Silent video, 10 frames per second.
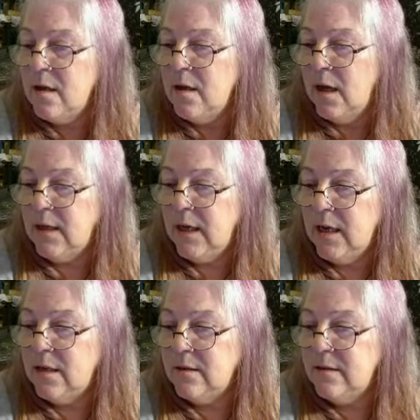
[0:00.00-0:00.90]
I have no
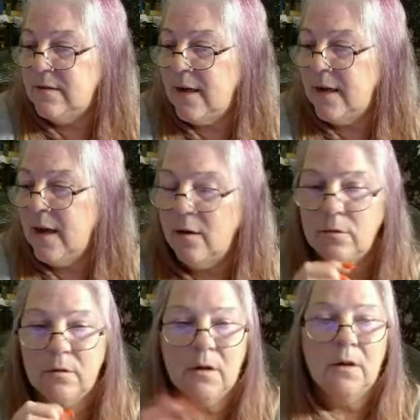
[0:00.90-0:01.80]
issues with that. Once a
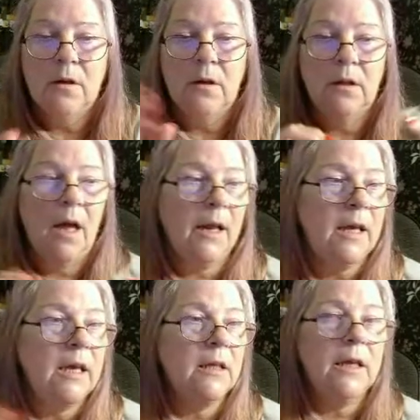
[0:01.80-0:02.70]
week, I write a
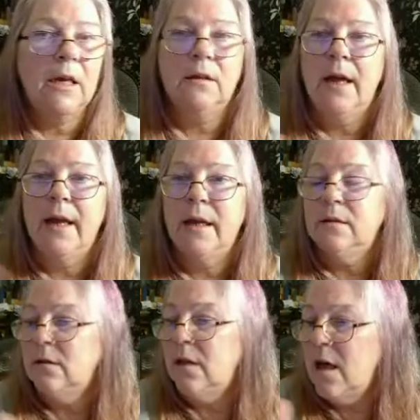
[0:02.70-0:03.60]
candle to
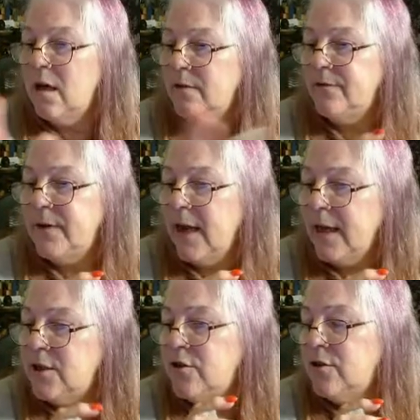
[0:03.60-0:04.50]
send out
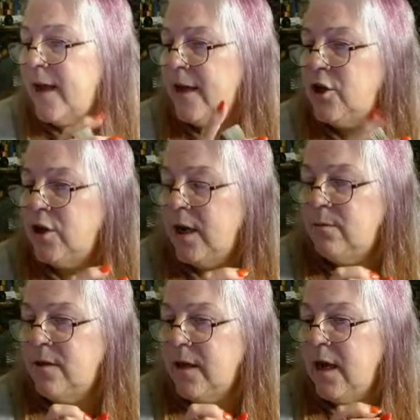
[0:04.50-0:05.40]
a lot of healing,
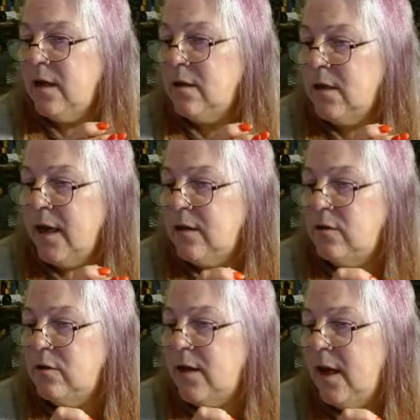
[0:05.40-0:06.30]
light, and
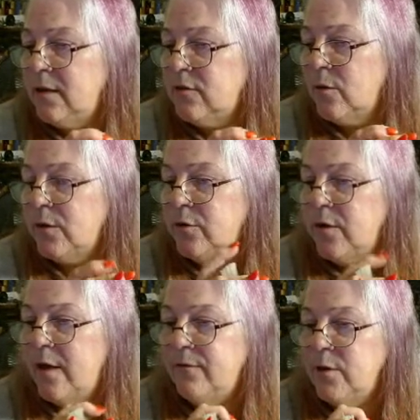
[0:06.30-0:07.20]
love. And I could just
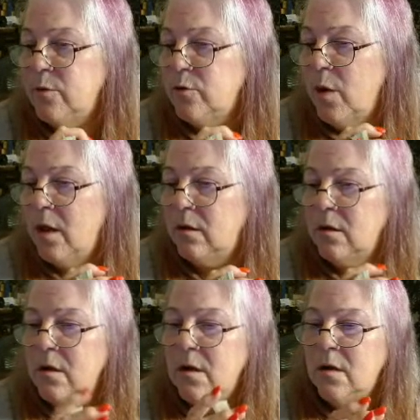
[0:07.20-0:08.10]
add your name to the
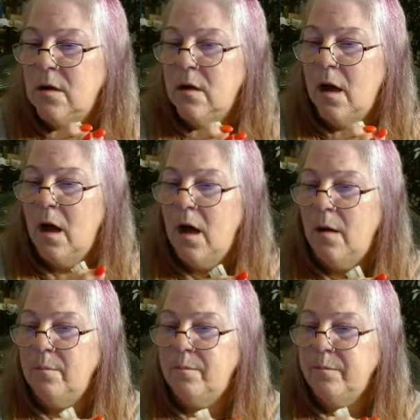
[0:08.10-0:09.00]
candle. I can do that.
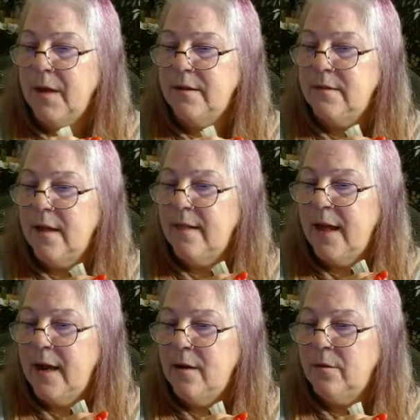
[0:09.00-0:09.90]
So I'll do that for you as
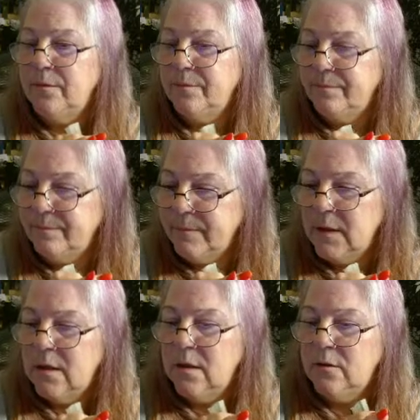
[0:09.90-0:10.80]
well.
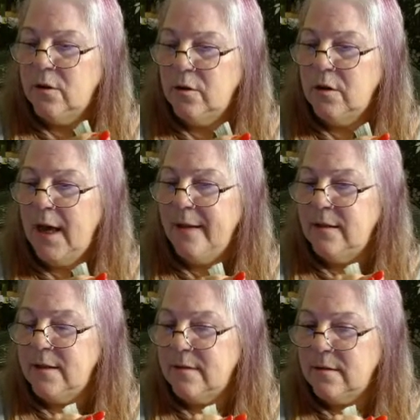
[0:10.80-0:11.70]
I
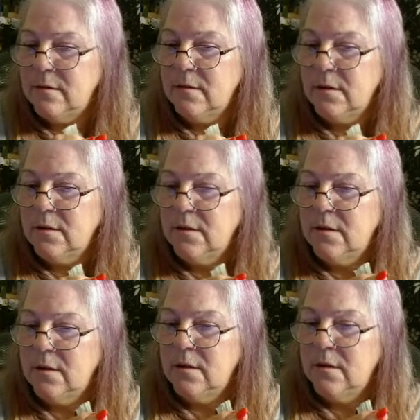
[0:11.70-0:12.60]
send that out.
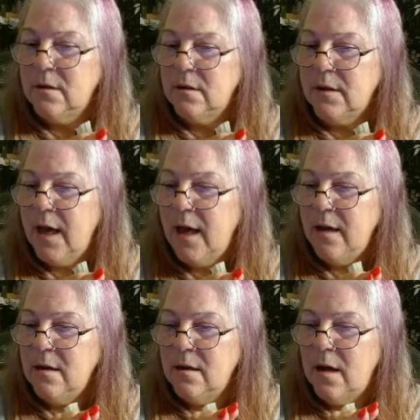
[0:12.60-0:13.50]
So
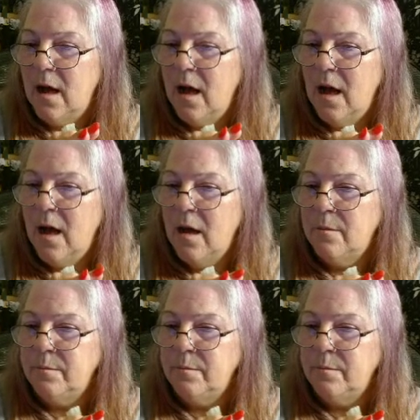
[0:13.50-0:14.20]
you got this.